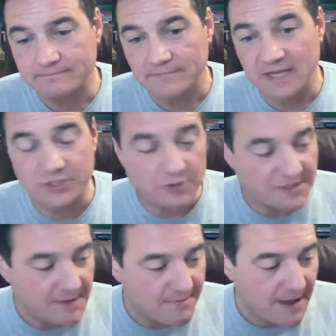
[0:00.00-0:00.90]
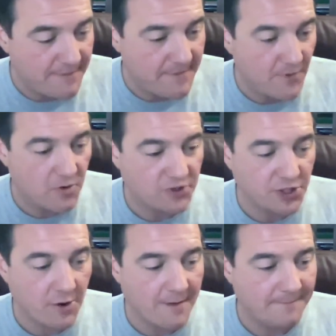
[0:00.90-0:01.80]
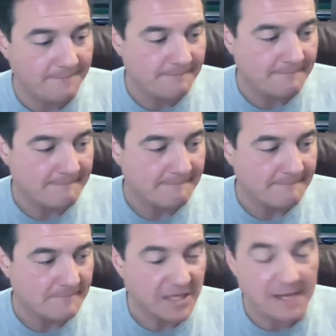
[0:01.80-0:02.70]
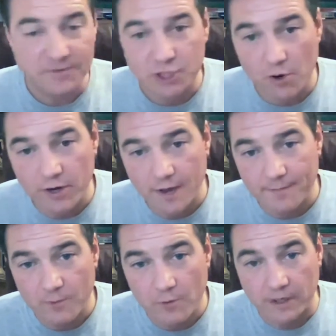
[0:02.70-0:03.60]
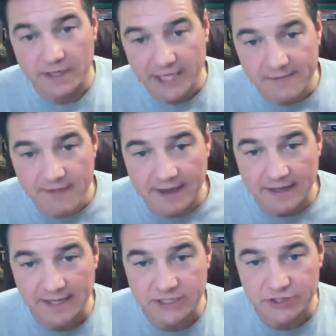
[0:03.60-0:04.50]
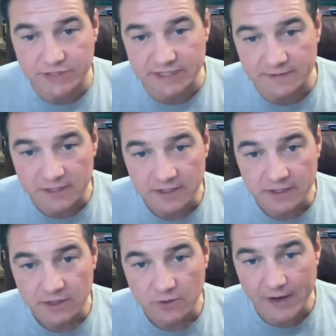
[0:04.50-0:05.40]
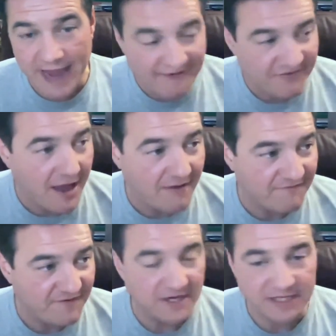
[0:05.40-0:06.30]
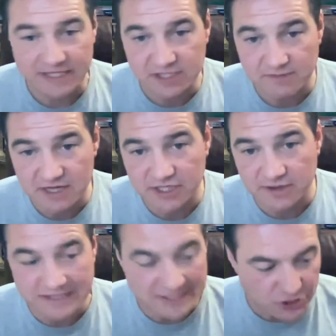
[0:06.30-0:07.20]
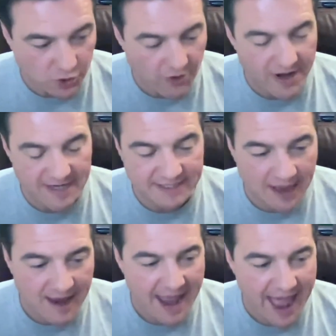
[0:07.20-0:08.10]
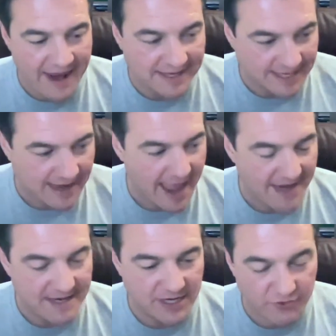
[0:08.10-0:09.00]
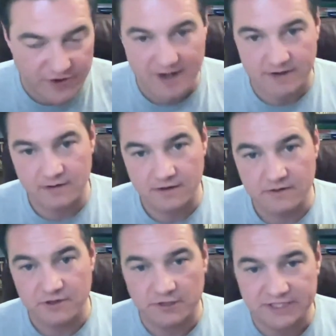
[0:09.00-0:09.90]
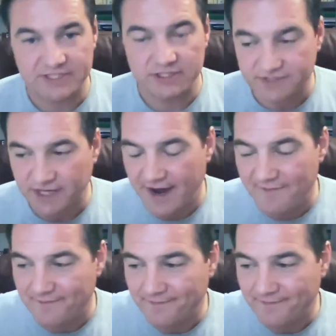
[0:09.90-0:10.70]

History is made by people who show up. Keep showing up. We're going to keep making history. We have not finished this mission. The story has not had its ending written. There is still time.